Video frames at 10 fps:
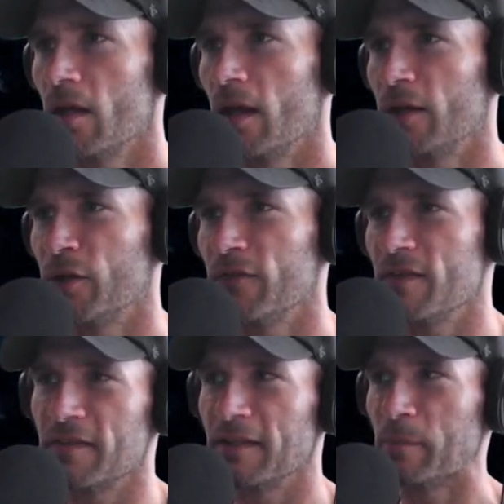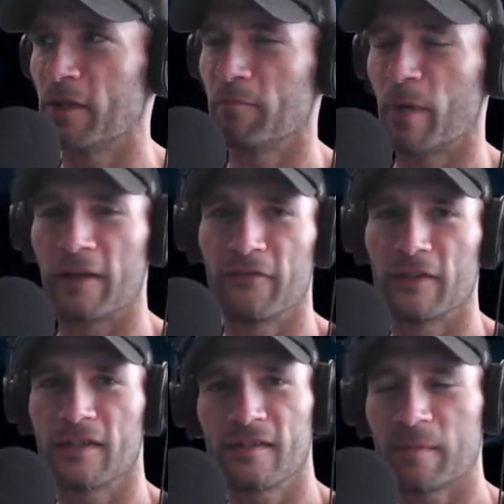I don't know if this is going to be a
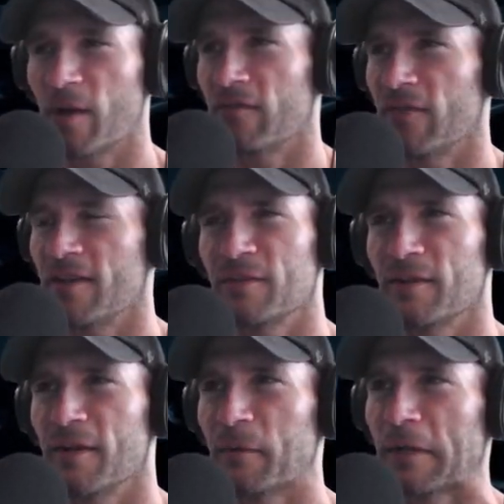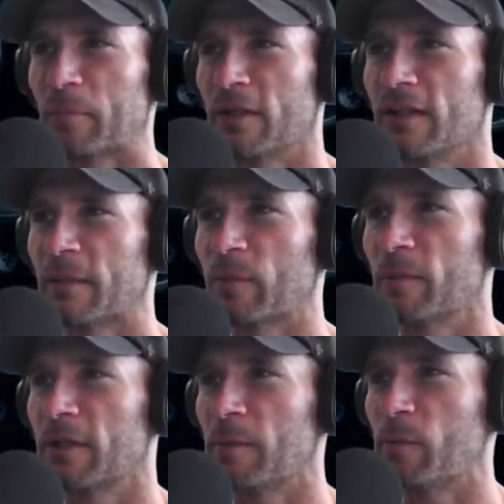benefit to see my face or not while I'm playing. I'm
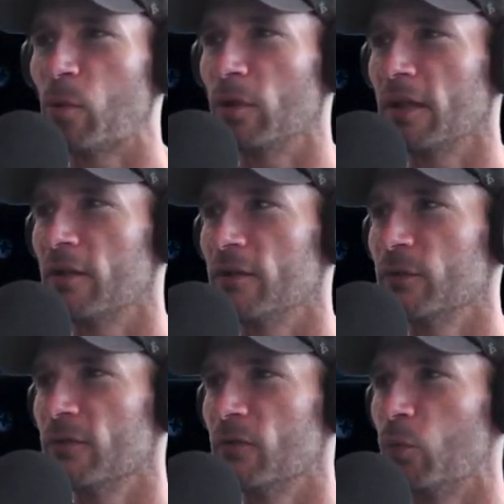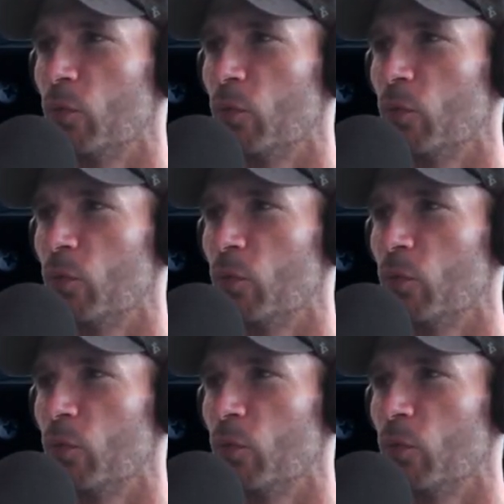probably going to be pulling all sorts of